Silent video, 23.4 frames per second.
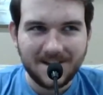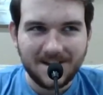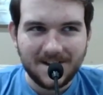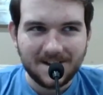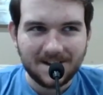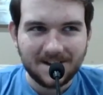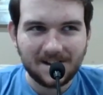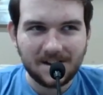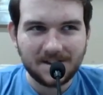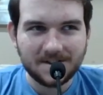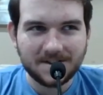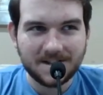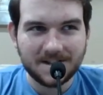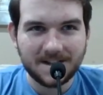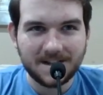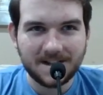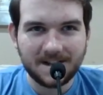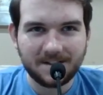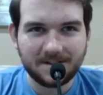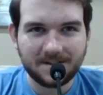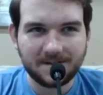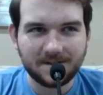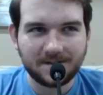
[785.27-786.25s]
Close
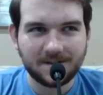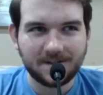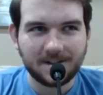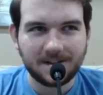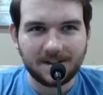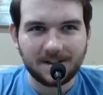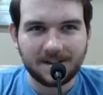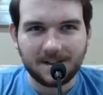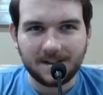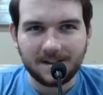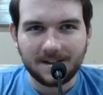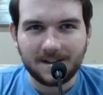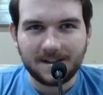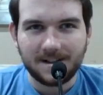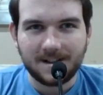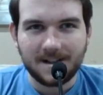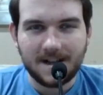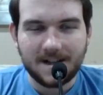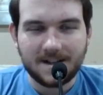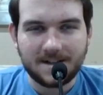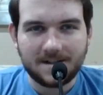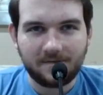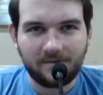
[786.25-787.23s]
enough.
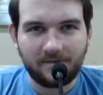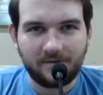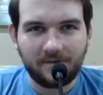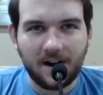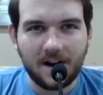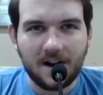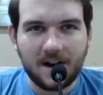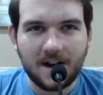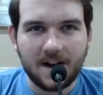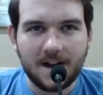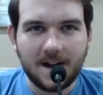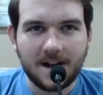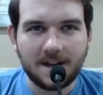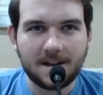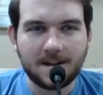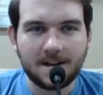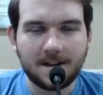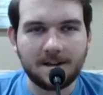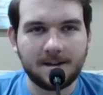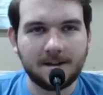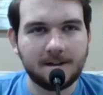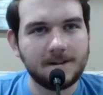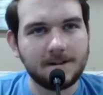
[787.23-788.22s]
That's
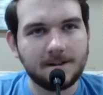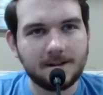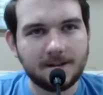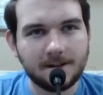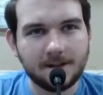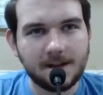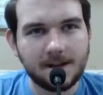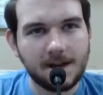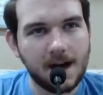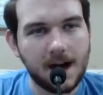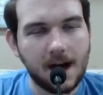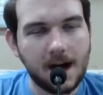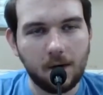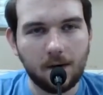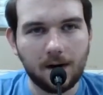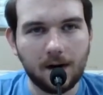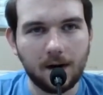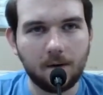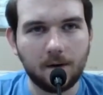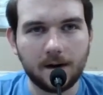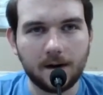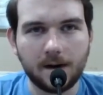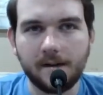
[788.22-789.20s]
fine. Oh,
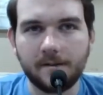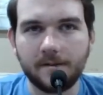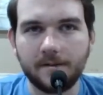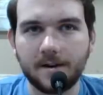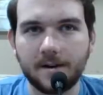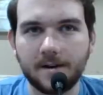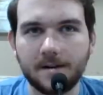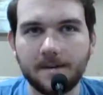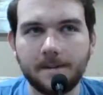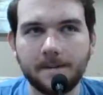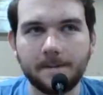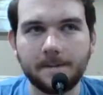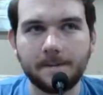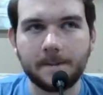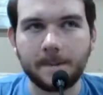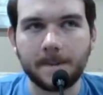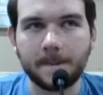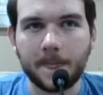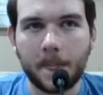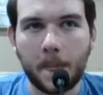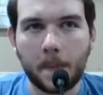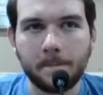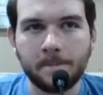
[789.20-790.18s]
well, whatever.
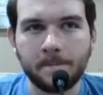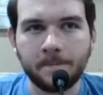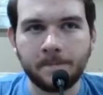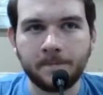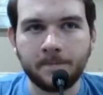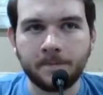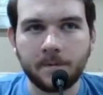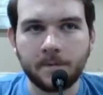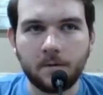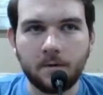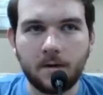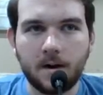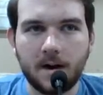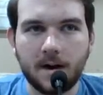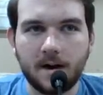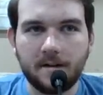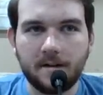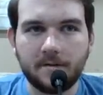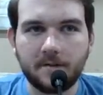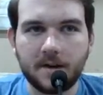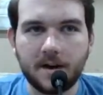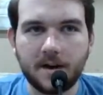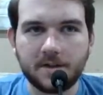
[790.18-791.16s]

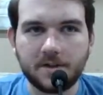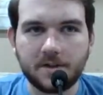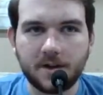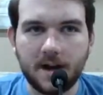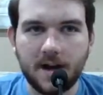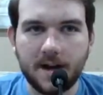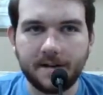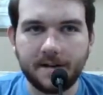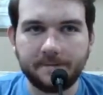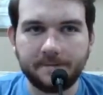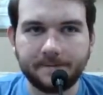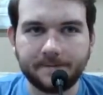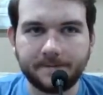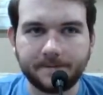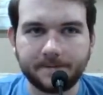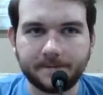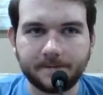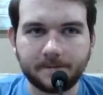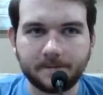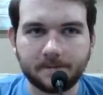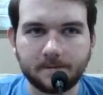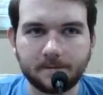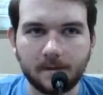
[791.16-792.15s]
Whatever, I tried.
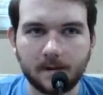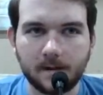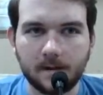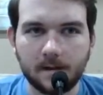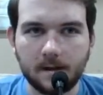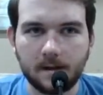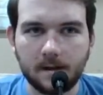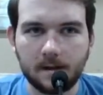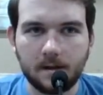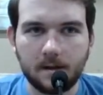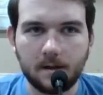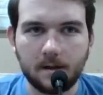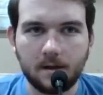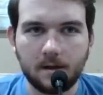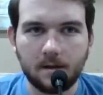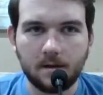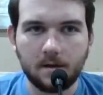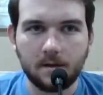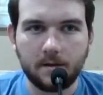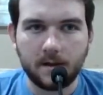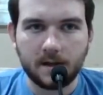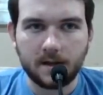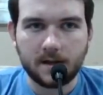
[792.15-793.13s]

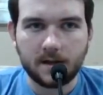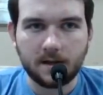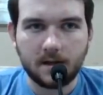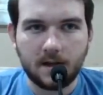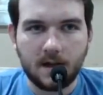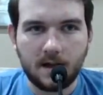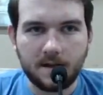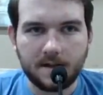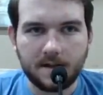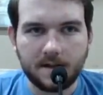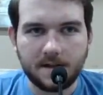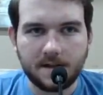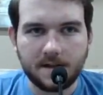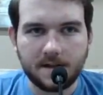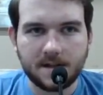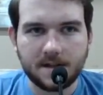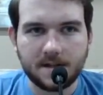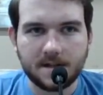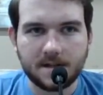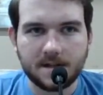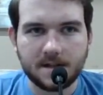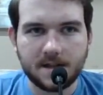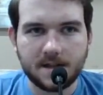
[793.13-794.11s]
We can kill all
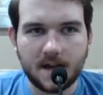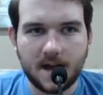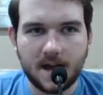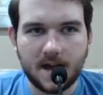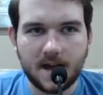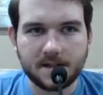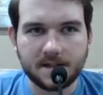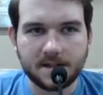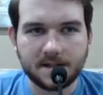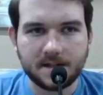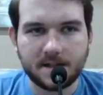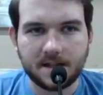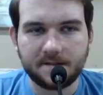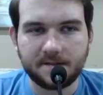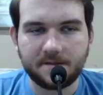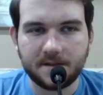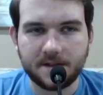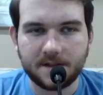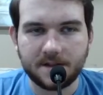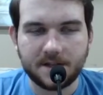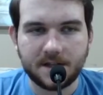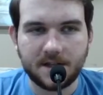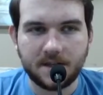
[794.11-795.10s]
these guys except for
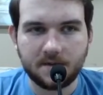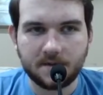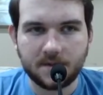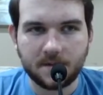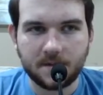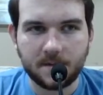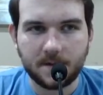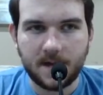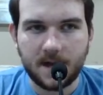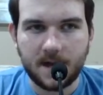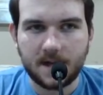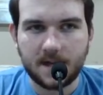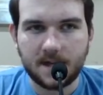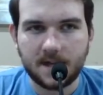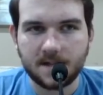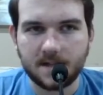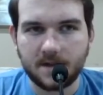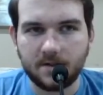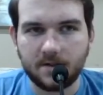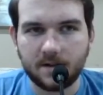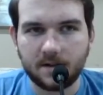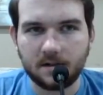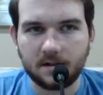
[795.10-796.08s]
the snow spike. He's
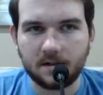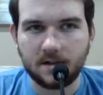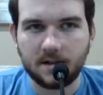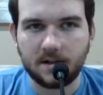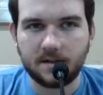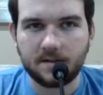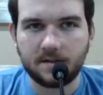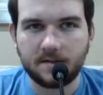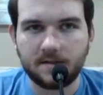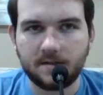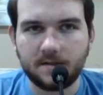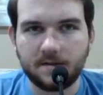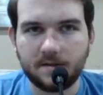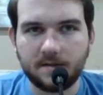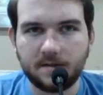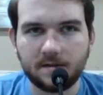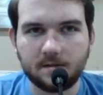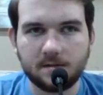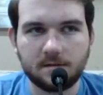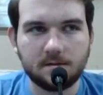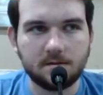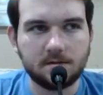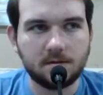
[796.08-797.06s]
going to live,
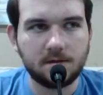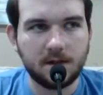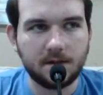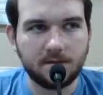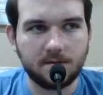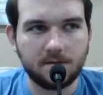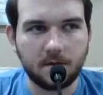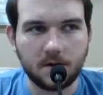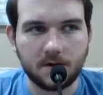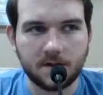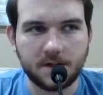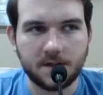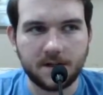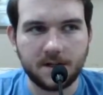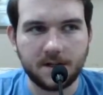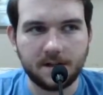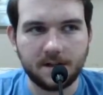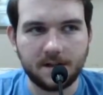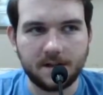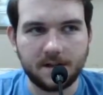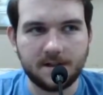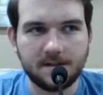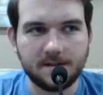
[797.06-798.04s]

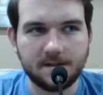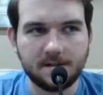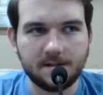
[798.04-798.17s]
unfortunately.